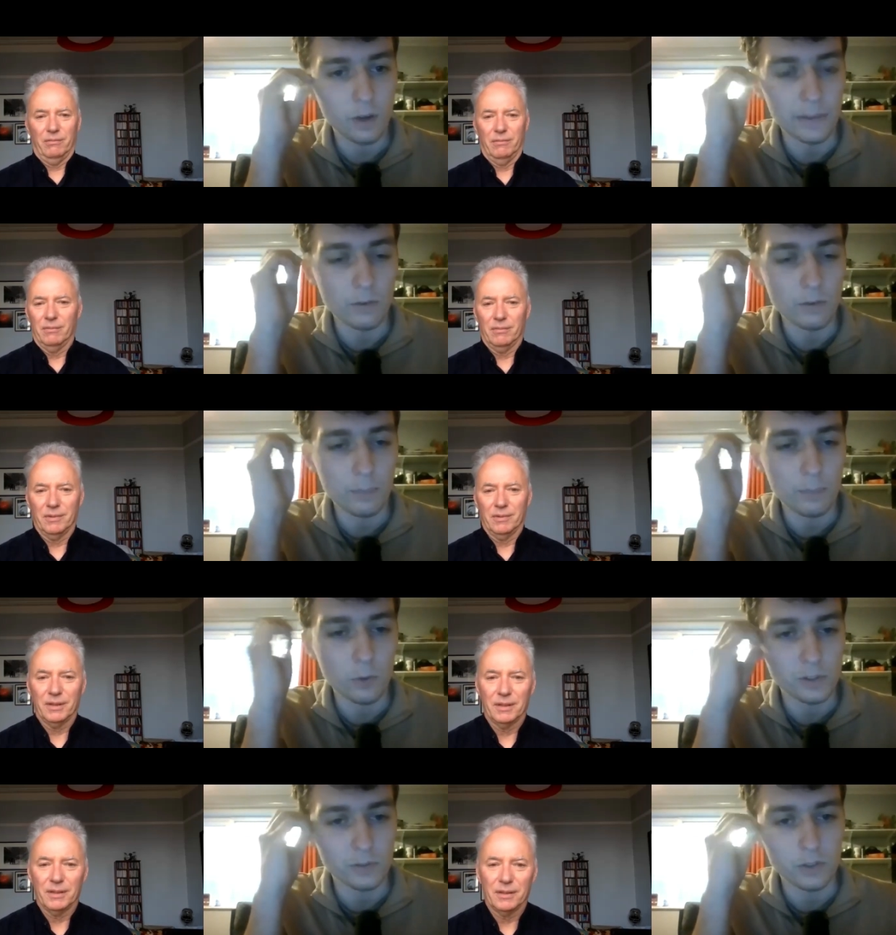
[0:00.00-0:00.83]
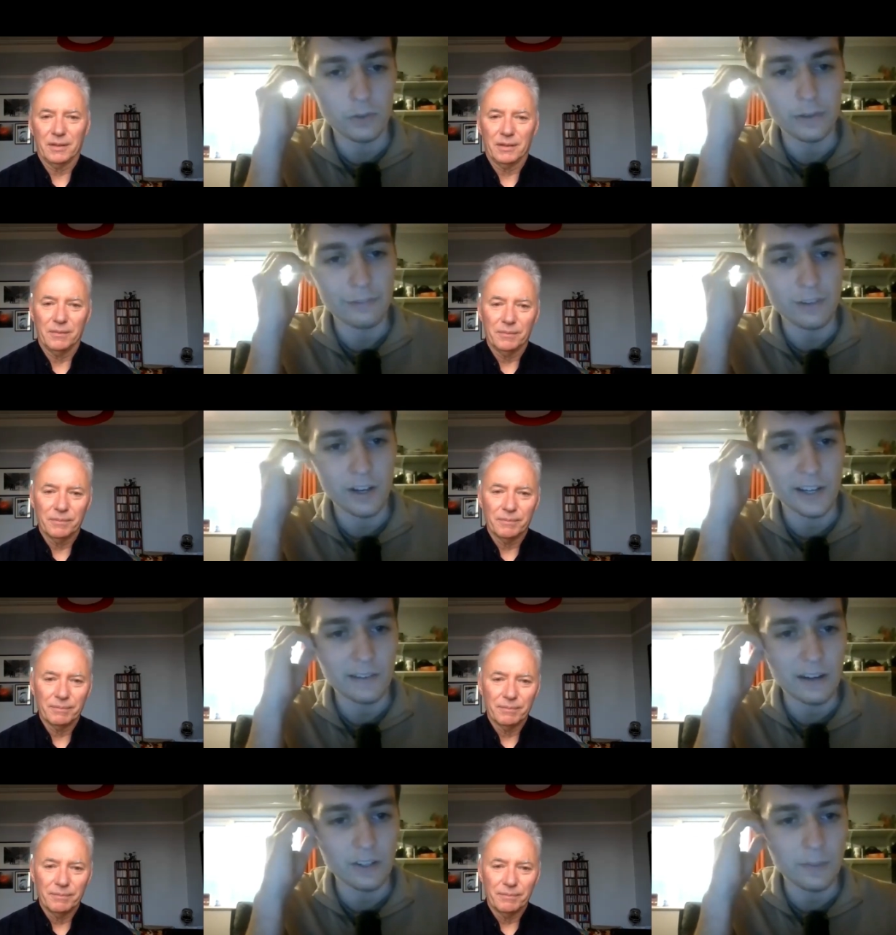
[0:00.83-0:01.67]
Speaker 1: I mean, the reports are already flying
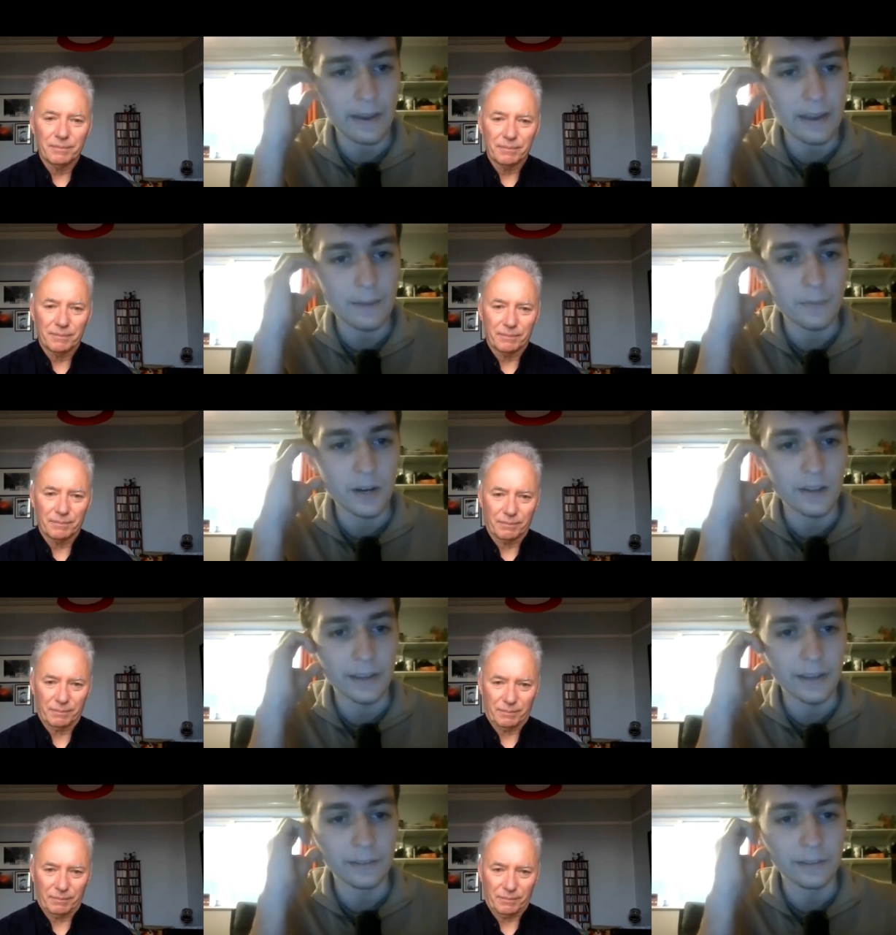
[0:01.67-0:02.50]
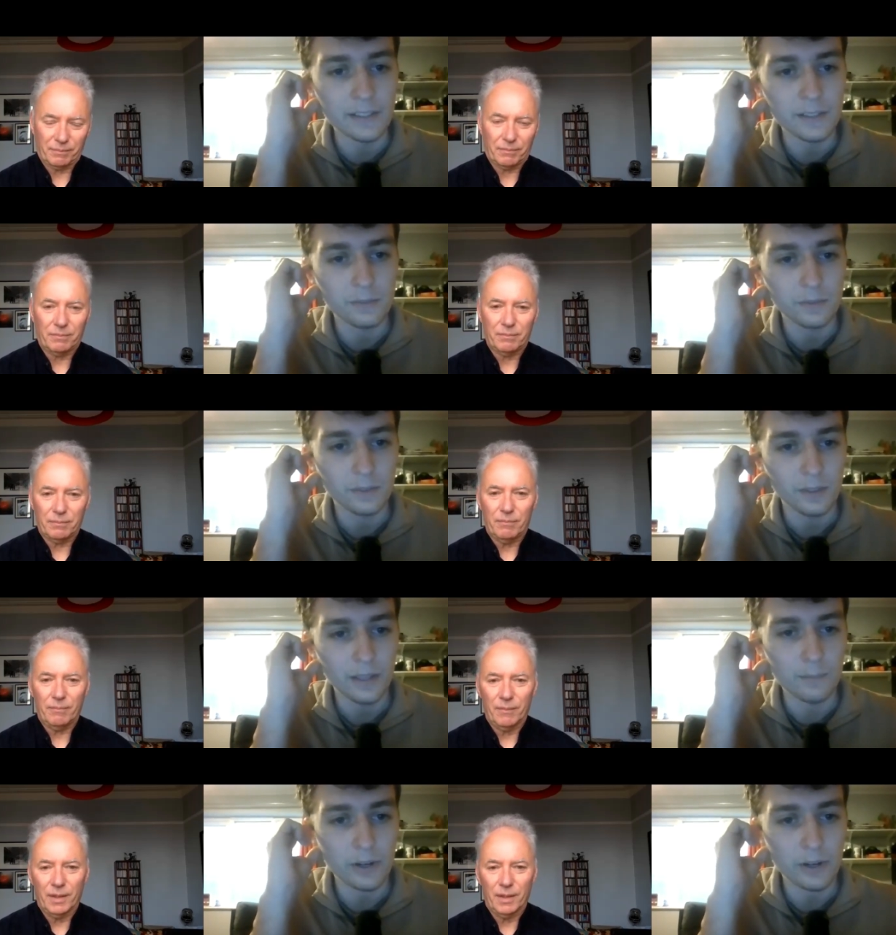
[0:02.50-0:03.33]
around about him, aren't they? He's
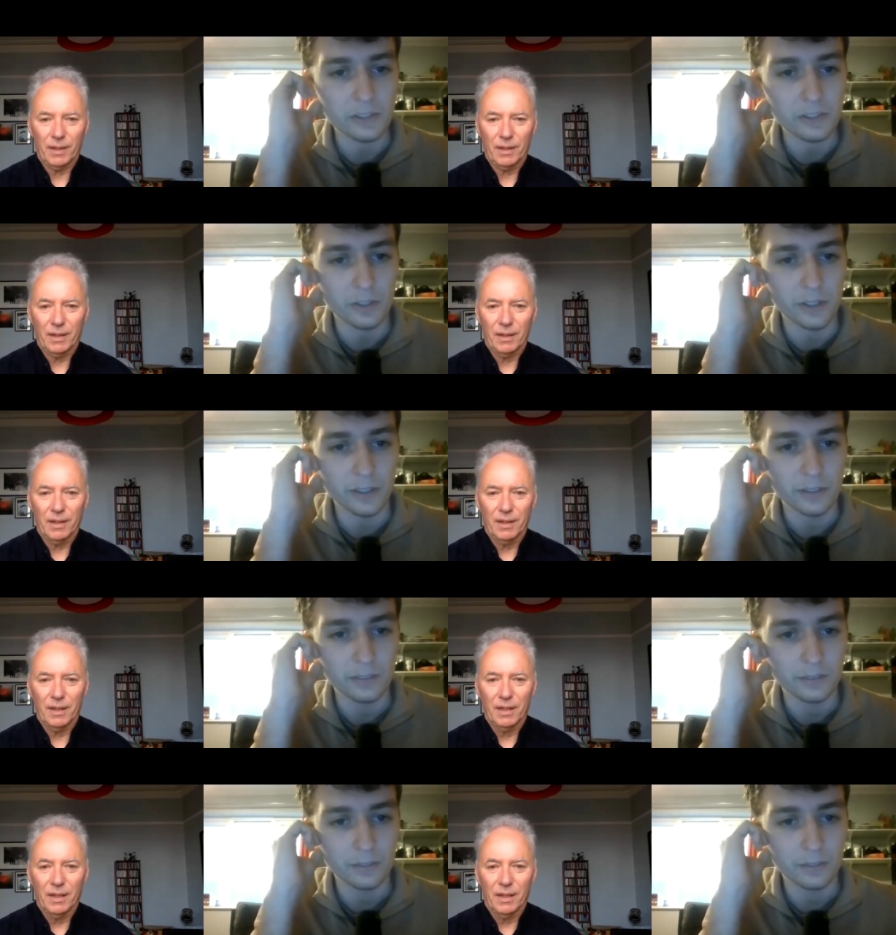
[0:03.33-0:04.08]
impressed on a